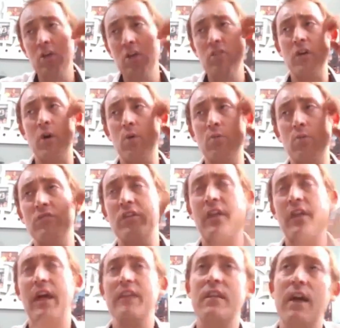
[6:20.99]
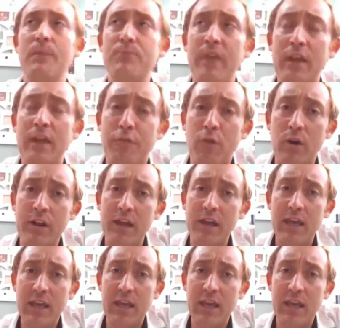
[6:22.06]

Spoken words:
So that's an update for you.